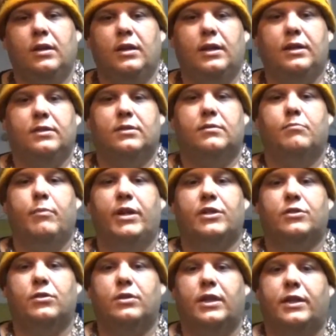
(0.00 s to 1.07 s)
is make
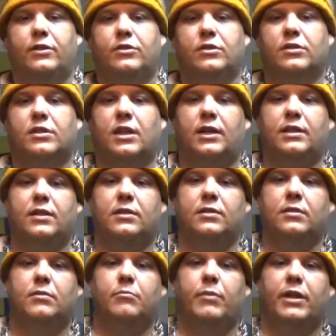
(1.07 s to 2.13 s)
sure that you just kind of
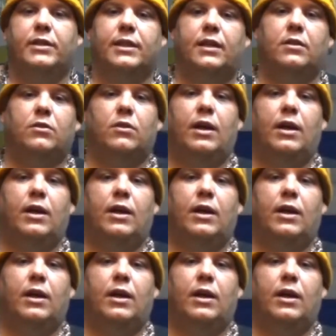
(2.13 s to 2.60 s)
make that little